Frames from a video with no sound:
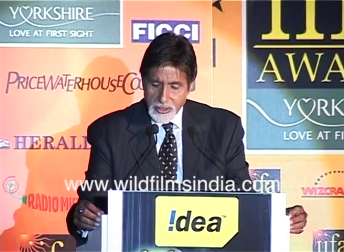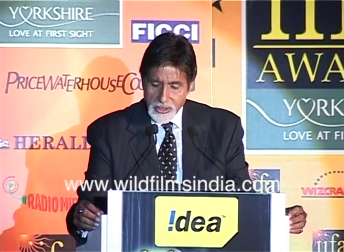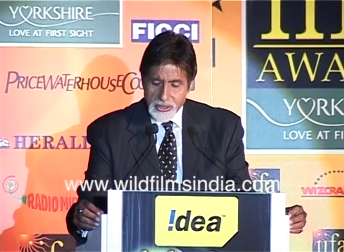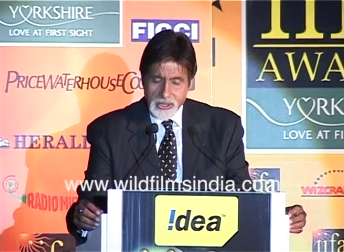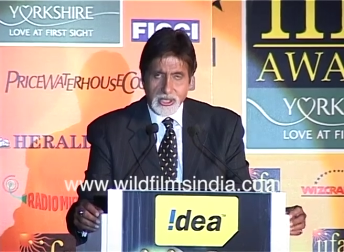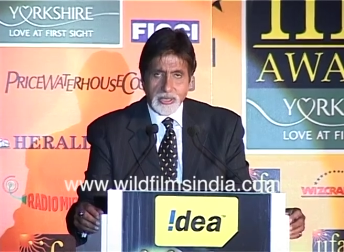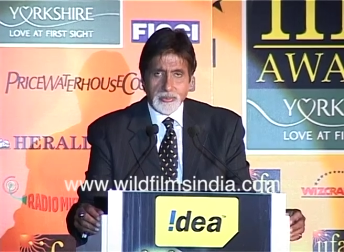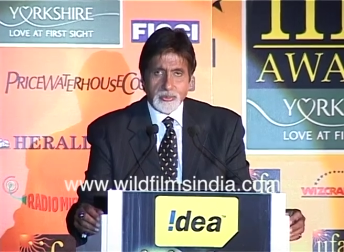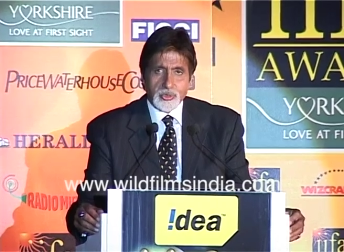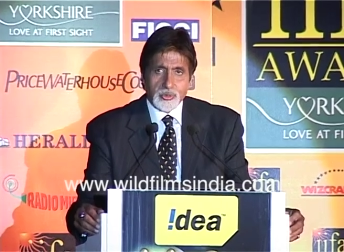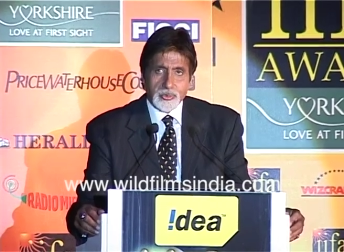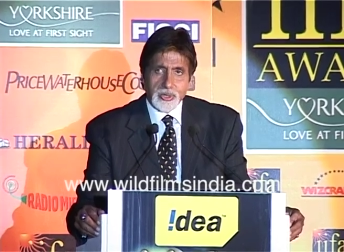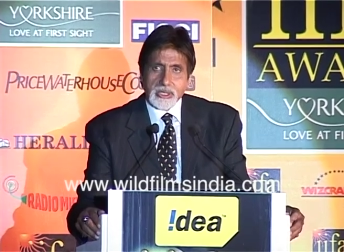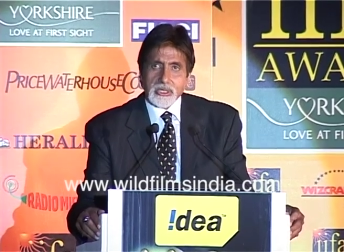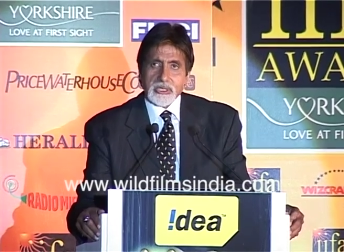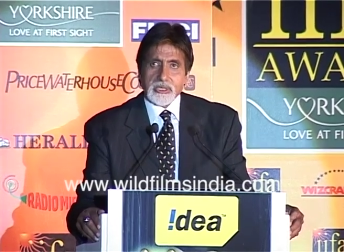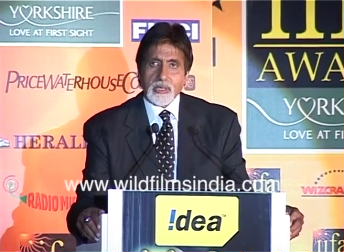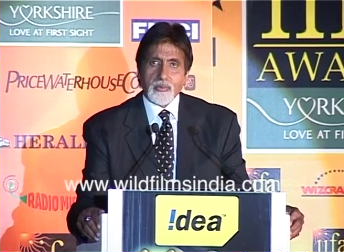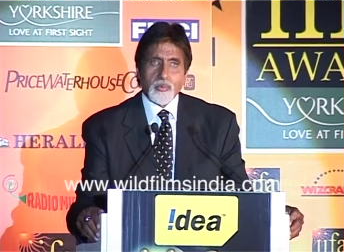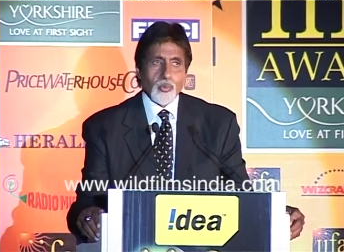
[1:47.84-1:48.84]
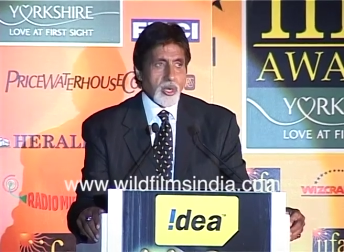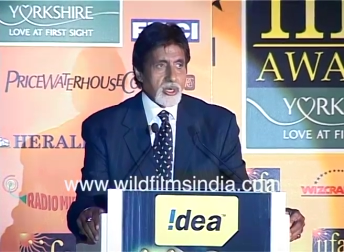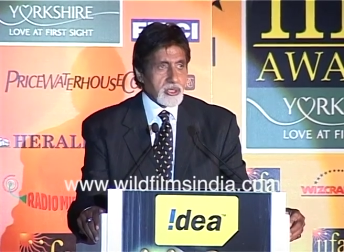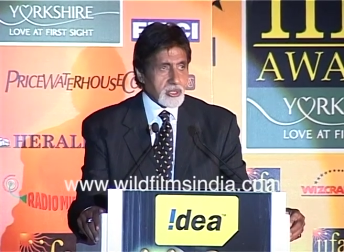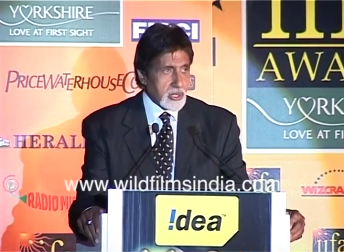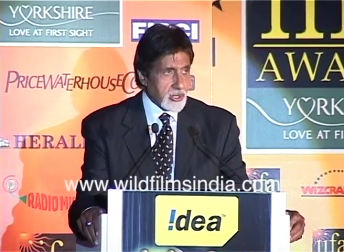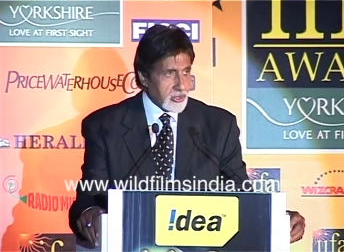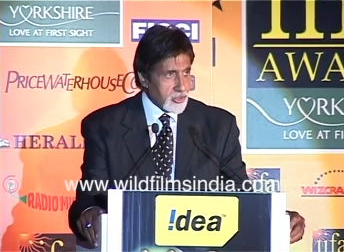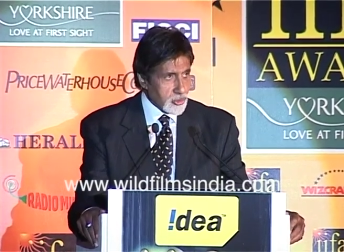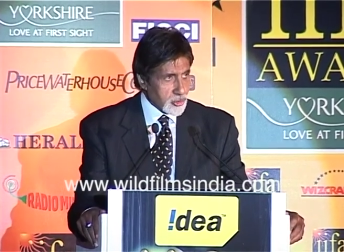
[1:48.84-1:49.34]
This seemed to me somewhat
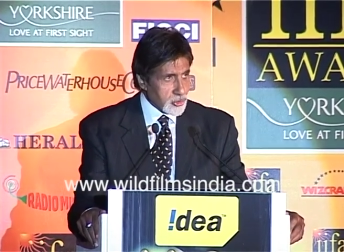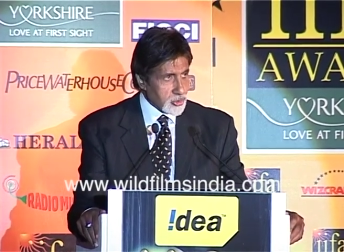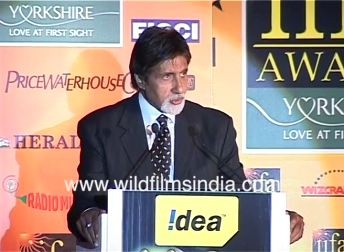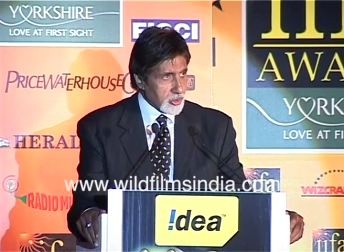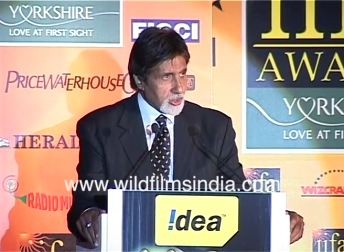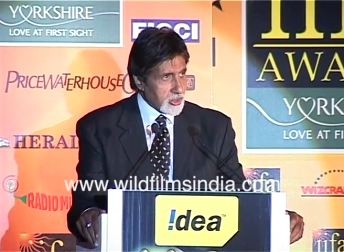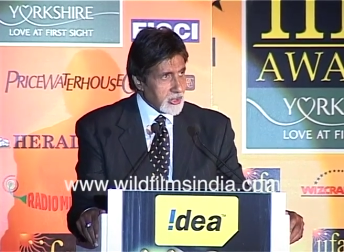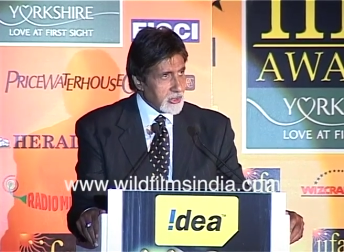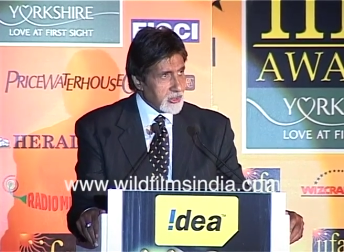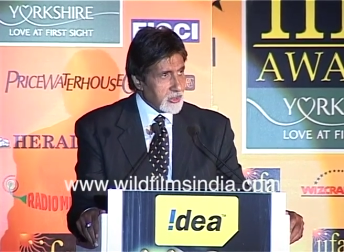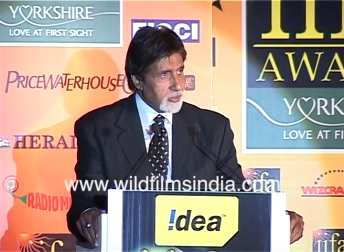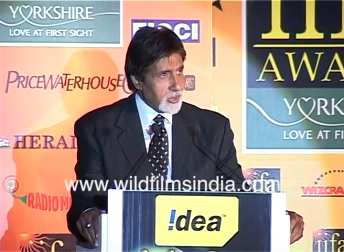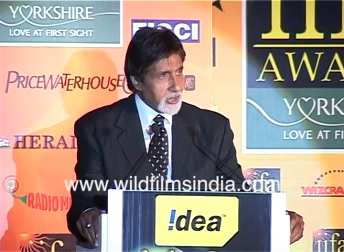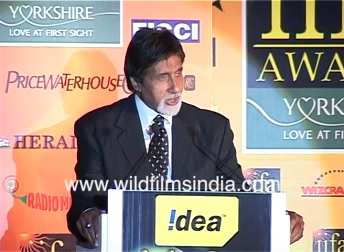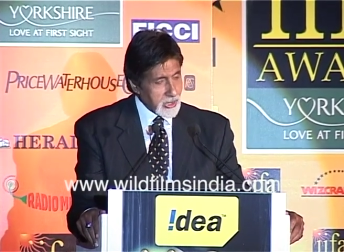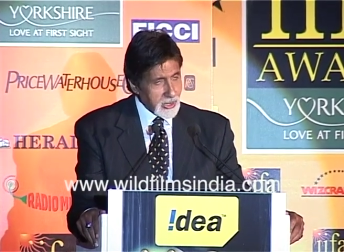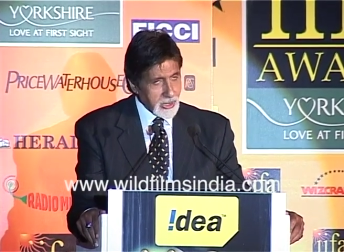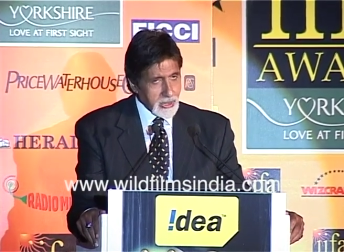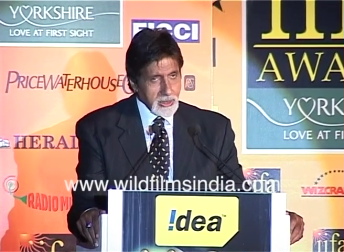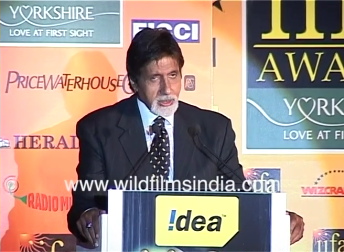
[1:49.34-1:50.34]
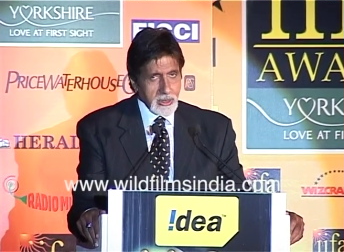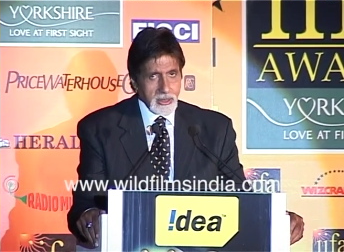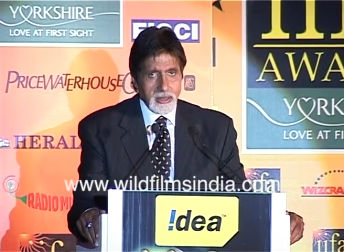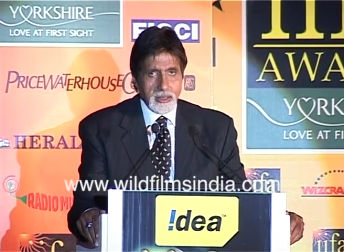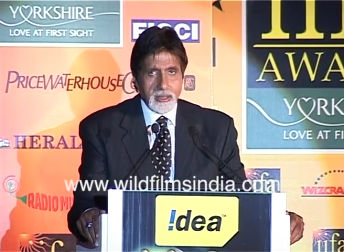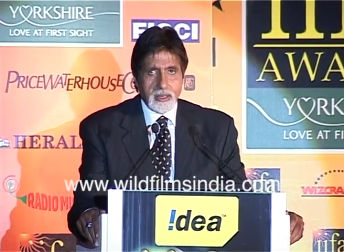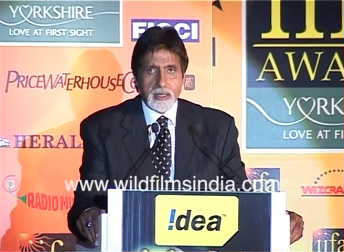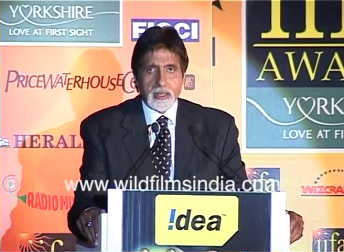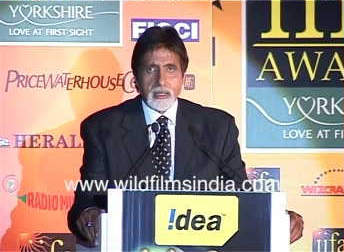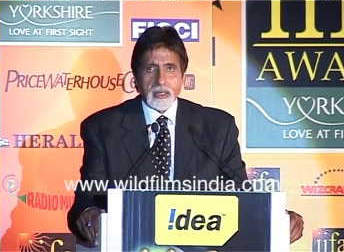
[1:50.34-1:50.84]
unusual in the beginning,
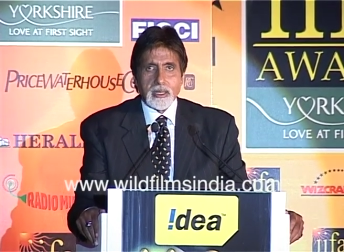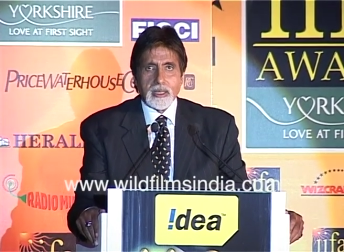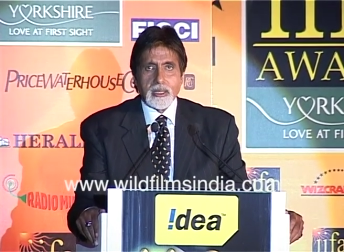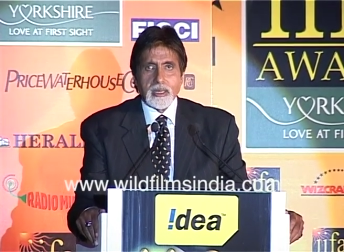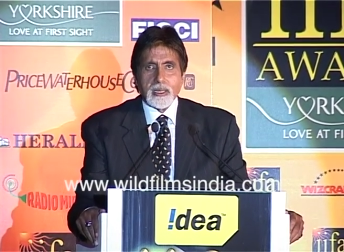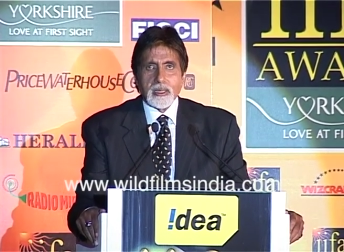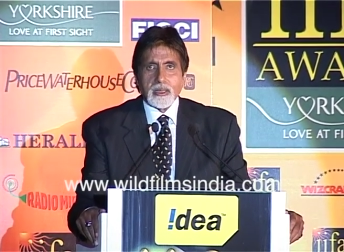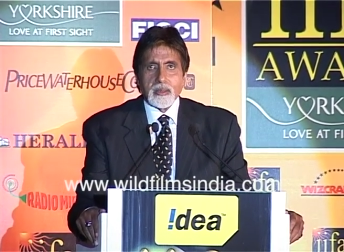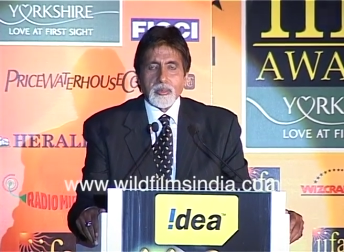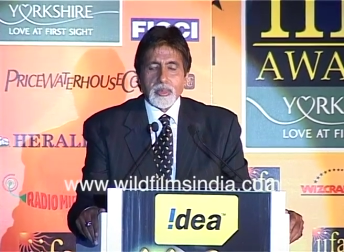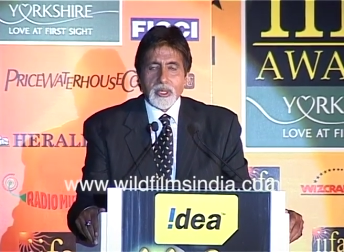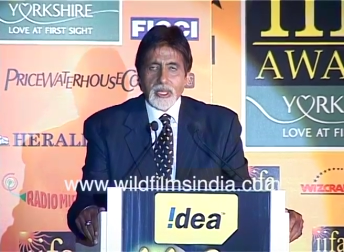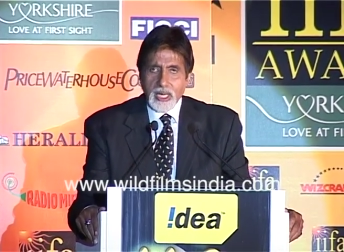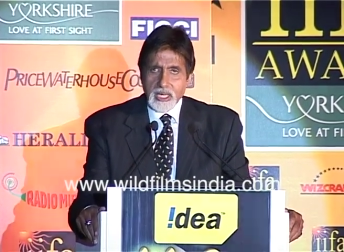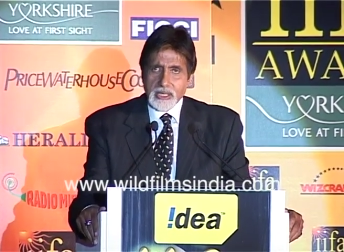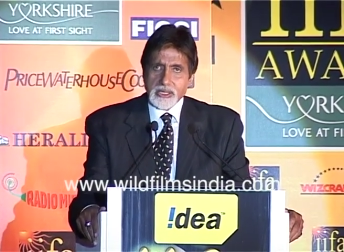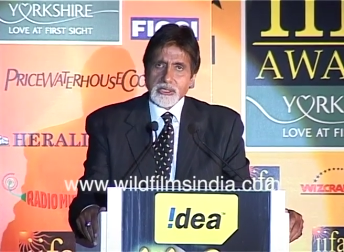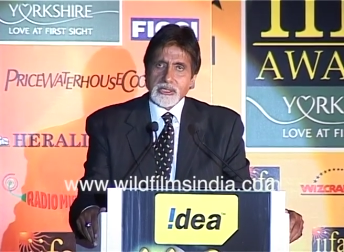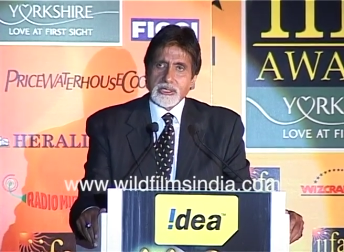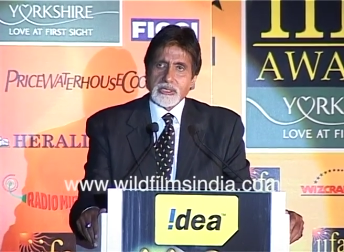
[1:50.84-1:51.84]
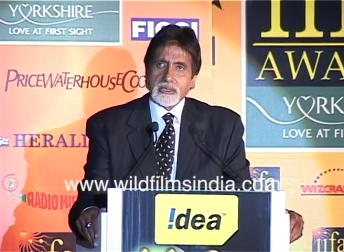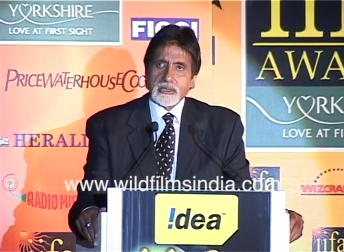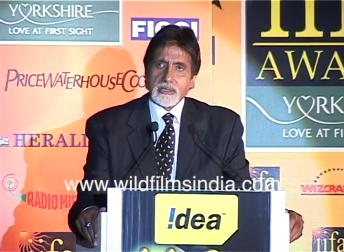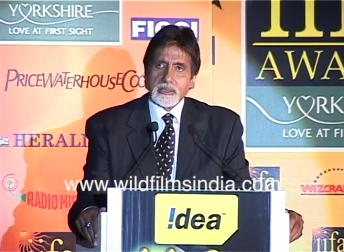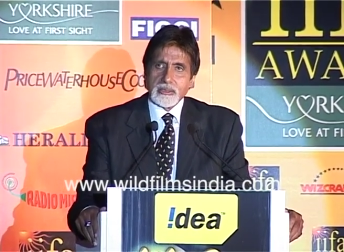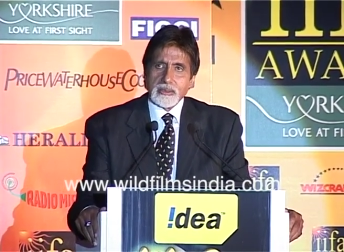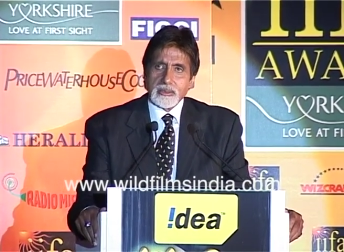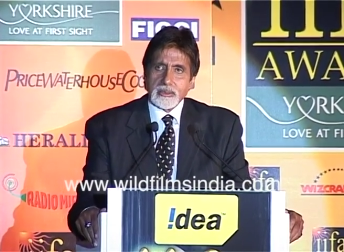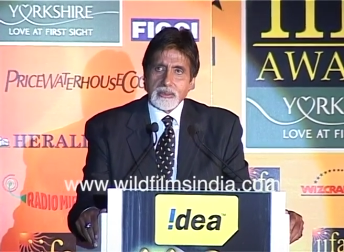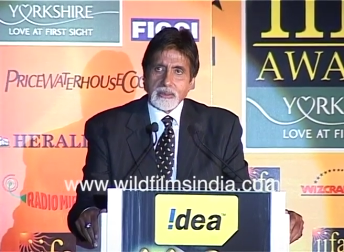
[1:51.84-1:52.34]
but as
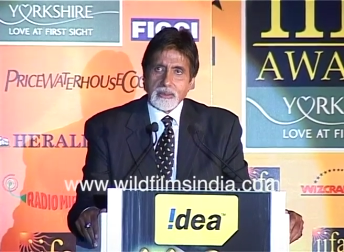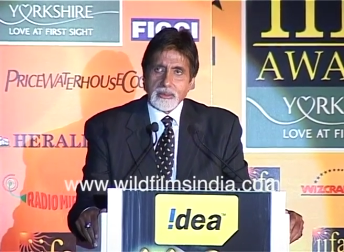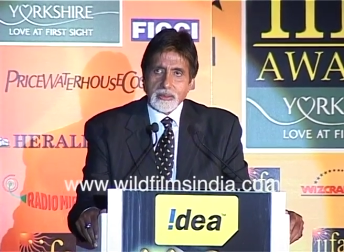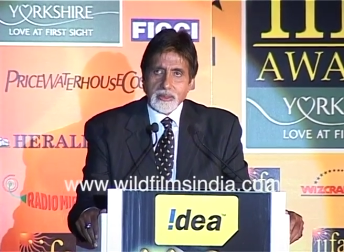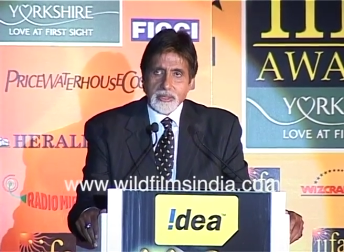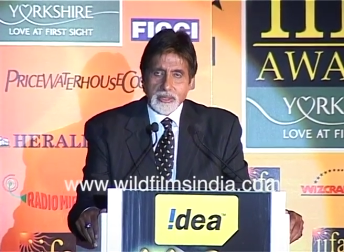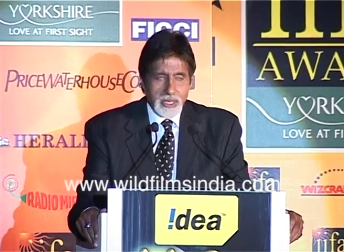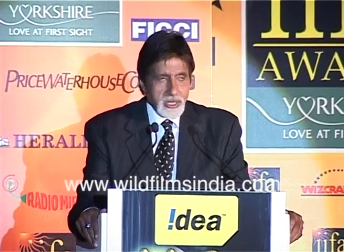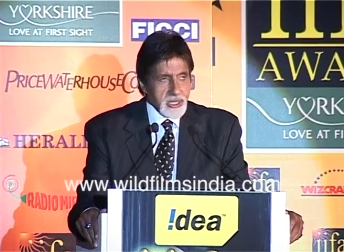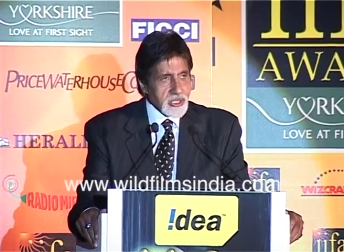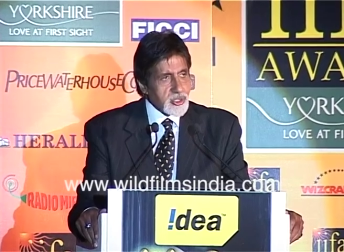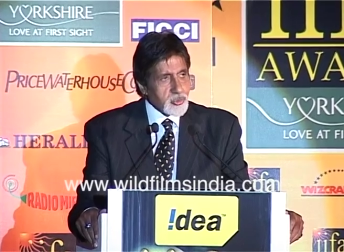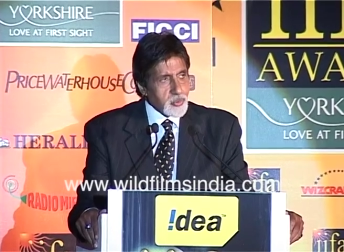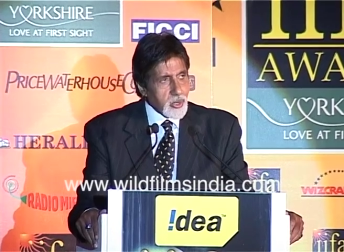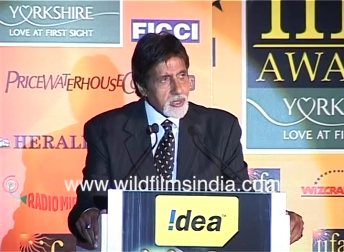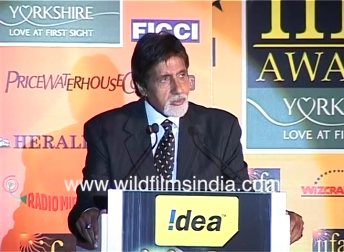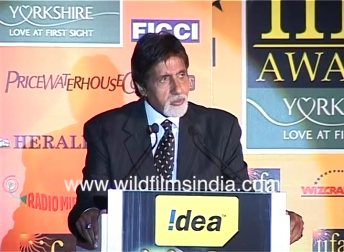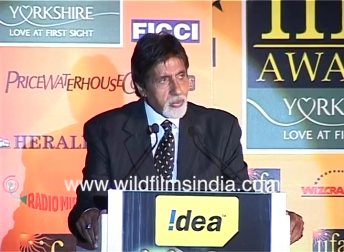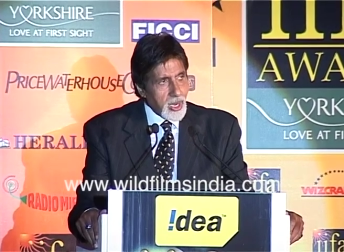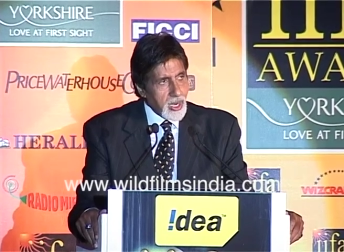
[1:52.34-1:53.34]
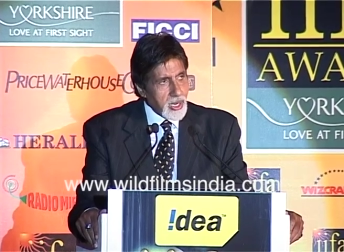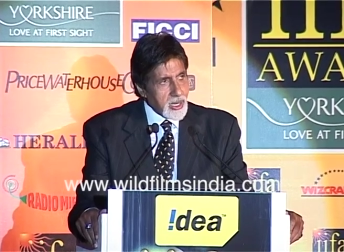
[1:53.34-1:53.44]
the days went